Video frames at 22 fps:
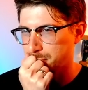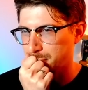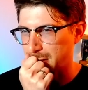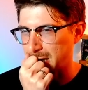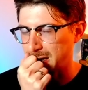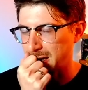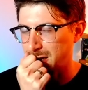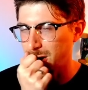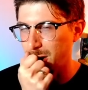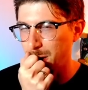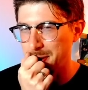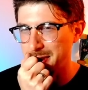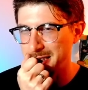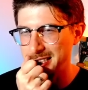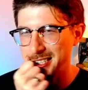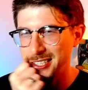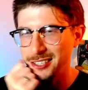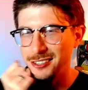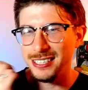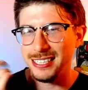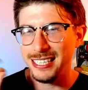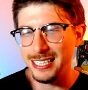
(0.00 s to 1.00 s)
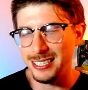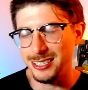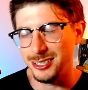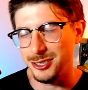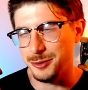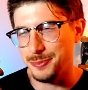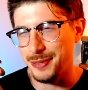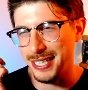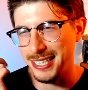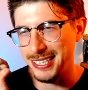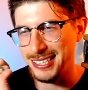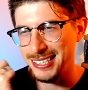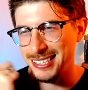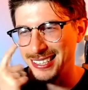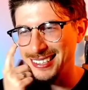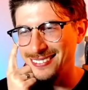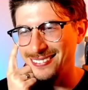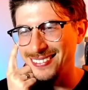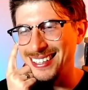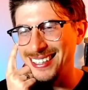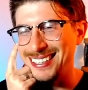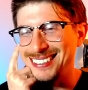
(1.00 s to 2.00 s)
Throw up a shield and they do bait. I'm
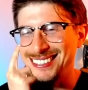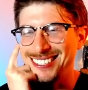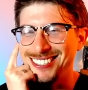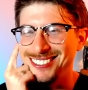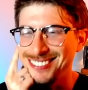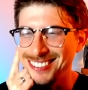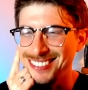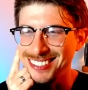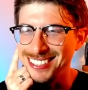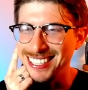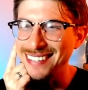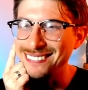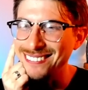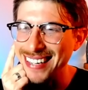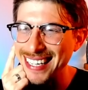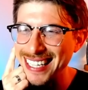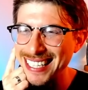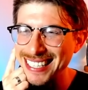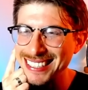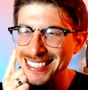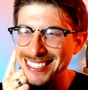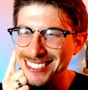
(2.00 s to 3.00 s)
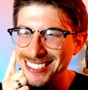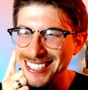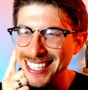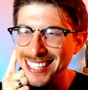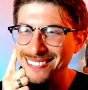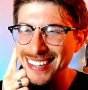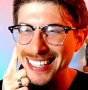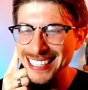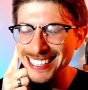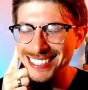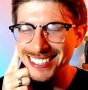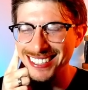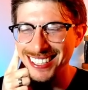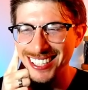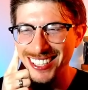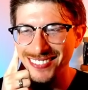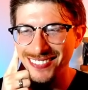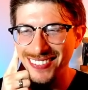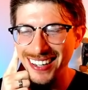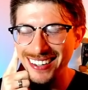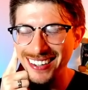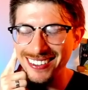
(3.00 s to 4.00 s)
like, shoot, do they make it? Do they make it to the Earth
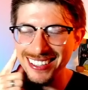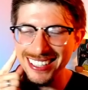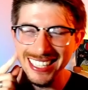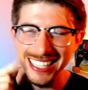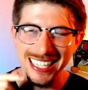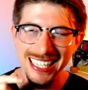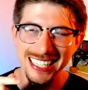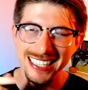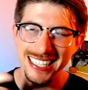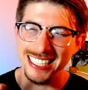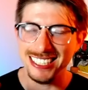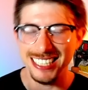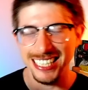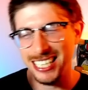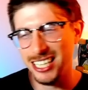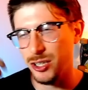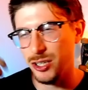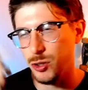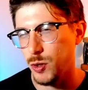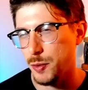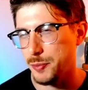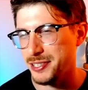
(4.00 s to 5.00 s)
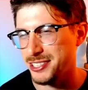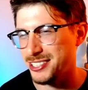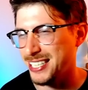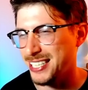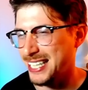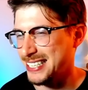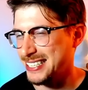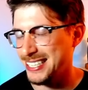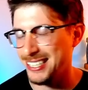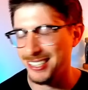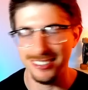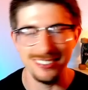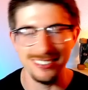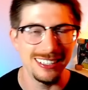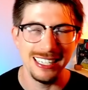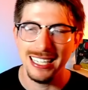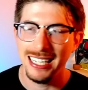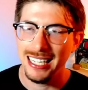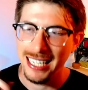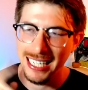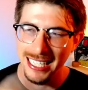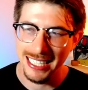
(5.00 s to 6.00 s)
Power? They try to throw one more Dragon Tail
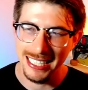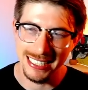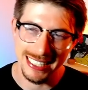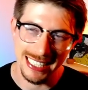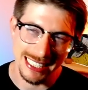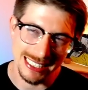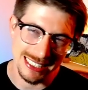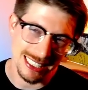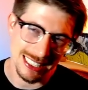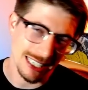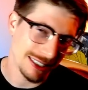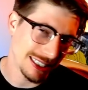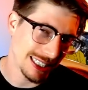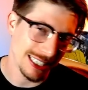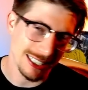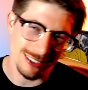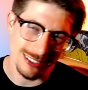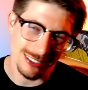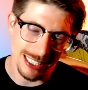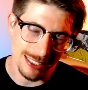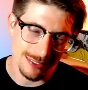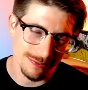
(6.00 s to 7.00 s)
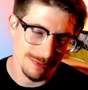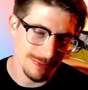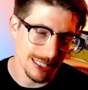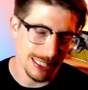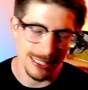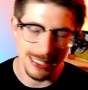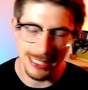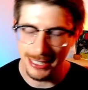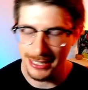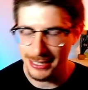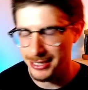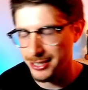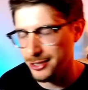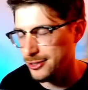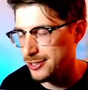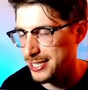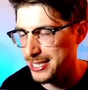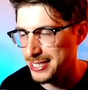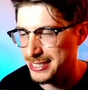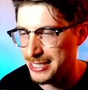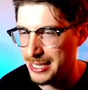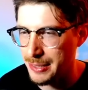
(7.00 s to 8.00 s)
and they go down. And then
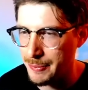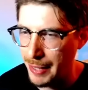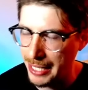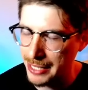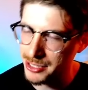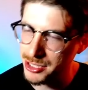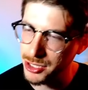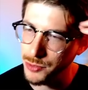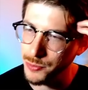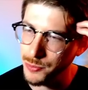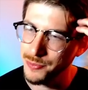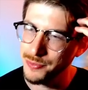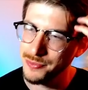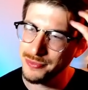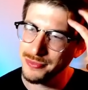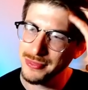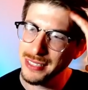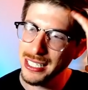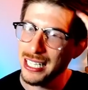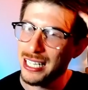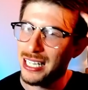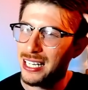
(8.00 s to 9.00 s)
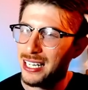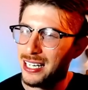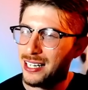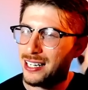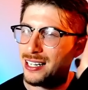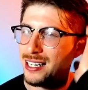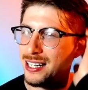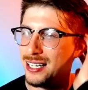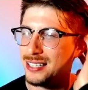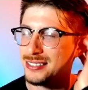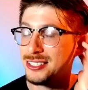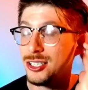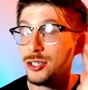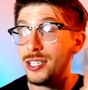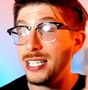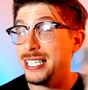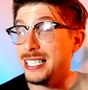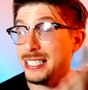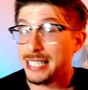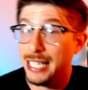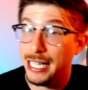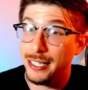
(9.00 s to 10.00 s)
Togekiss in the back. So
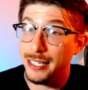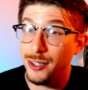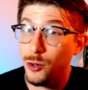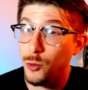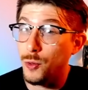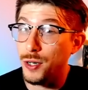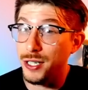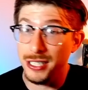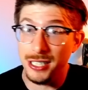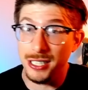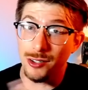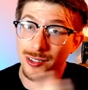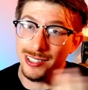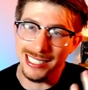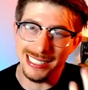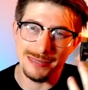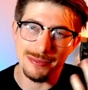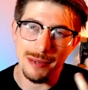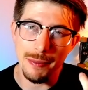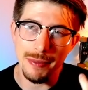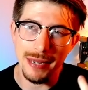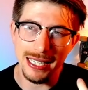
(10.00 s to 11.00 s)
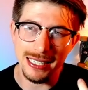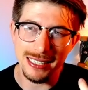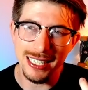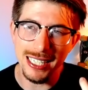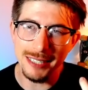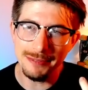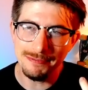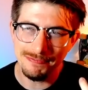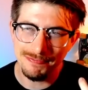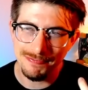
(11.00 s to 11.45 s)
Togekiss had nowhere to go against my back line.